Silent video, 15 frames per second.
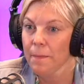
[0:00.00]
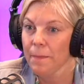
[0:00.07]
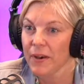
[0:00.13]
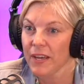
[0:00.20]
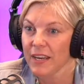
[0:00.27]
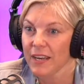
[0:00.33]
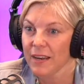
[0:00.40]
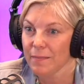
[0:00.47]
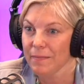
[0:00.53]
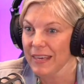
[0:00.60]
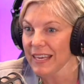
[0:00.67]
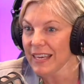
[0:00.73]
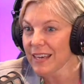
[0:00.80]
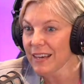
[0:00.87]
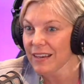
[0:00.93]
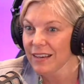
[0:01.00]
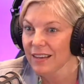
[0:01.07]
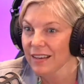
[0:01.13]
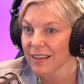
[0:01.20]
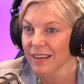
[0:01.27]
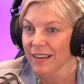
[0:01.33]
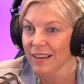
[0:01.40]
But me,
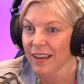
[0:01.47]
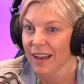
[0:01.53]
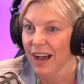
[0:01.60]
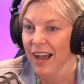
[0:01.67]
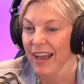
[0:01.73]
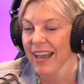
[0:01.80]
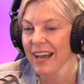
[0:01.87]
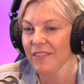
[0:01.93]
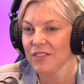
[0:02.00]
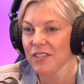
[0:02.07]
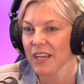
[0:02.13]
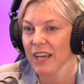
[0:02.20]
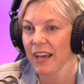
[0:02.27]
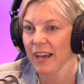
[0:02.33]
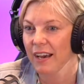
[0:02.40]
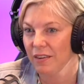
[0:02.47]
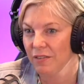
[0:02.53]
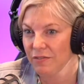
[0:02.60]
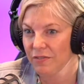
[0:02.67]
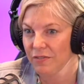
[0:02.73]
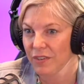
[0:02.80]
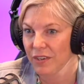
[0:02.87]
I have to
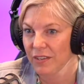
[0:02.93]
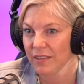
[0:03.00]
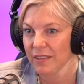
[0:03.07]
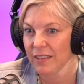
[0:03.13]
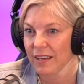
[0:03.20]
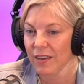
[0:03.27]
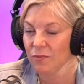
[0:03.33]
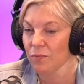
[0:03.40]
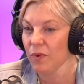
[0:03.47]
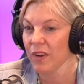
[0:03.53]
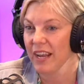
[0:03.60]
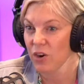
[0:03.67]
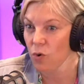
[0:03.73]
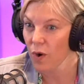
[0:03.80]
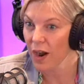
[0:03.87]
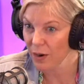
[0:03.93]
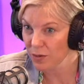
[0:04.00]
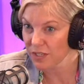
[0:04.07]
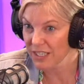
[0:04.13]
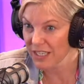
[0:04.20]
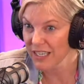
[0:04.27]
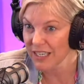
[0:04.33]
have, when I go
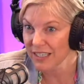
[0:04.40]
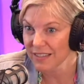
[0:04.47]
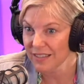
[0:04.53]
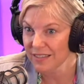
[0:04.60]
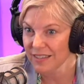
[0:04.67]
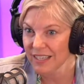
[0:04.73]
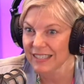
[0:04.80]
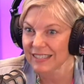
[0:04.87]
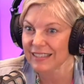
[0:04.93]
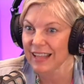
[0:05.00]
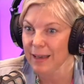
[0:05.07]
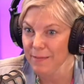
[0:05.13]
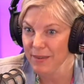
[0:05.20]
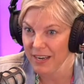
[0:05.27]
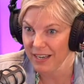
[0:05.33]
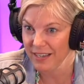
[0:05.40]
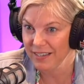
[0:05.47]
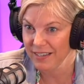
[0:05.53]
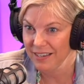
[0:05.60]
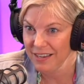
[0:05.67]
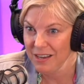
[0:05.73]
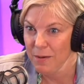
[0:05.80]
out to eat, it's
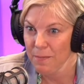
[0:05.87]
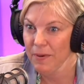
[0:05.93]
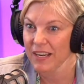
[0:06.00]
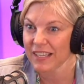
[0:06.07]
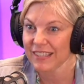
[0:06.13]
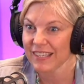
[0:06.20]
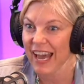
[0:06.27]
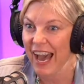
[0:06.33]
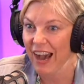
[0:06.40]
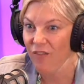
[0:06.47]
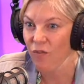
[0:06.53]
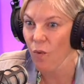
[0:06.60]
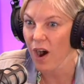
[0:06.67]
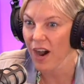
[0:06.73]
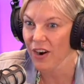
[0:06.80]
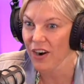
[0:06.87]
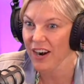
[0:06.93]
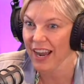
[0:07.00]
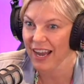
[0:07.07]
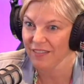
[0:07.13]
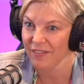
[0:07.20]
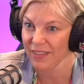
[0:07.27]
lemonade, but it's half water,
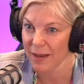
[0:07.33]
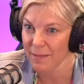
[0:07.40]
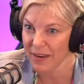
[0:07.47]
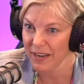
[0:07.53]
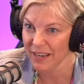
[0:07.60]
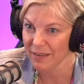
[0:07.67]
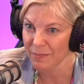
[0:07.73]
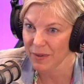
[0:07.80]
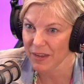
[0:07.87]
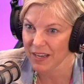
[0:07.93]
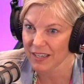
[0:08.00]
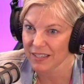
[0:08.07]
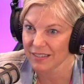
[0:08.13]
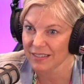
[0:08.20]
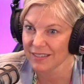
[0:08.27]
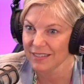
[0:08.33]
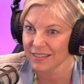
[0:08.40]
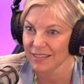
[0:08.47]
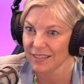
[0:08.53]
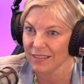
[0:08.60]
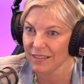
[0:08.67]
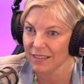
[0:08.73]
half lemonade because
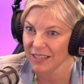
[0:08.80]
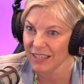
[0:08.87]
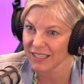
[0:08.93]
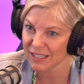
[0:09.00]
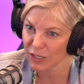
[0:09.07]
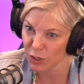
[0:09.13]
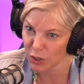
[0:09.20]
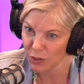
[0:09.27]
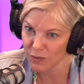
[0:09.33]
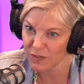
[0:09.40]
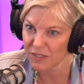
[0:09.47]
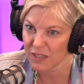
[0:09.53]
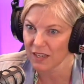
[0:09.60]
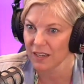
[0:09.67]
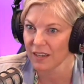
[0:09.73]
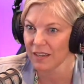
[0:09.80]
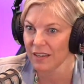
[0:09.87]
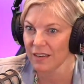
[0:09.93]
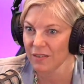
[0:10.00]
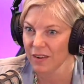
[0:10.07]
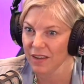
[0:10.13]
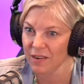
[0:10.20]
it dilutes
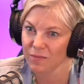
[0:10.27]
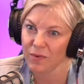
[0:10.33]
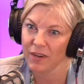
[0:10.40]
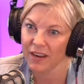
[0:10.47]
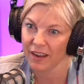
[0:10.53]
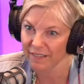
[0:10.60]
it and whatever.